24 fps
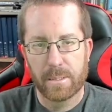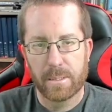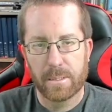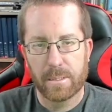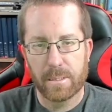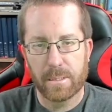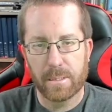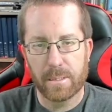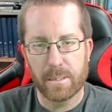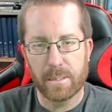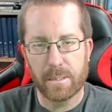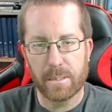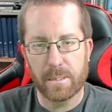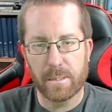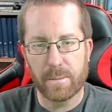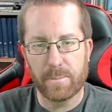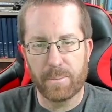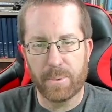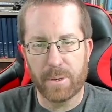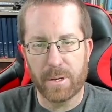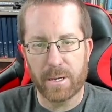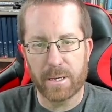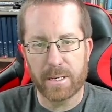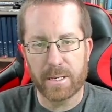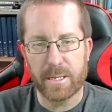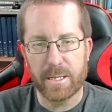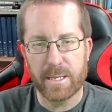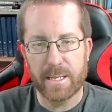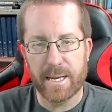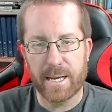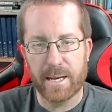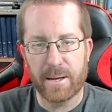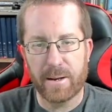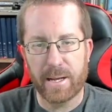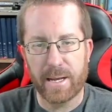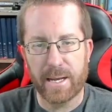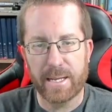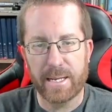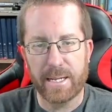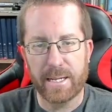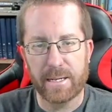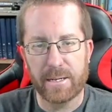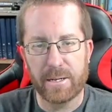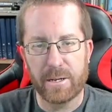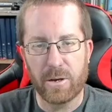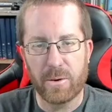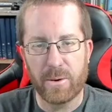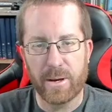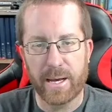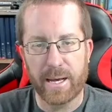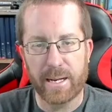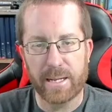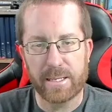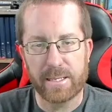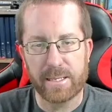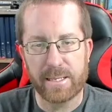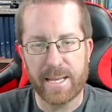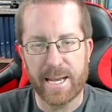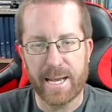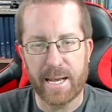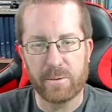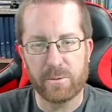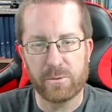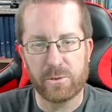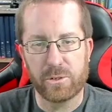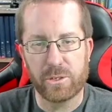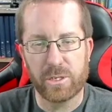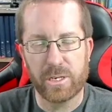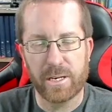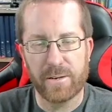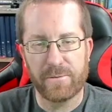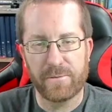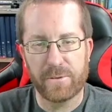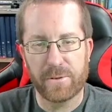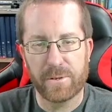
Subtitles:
Oh, bogging down. I need to know how to downshift.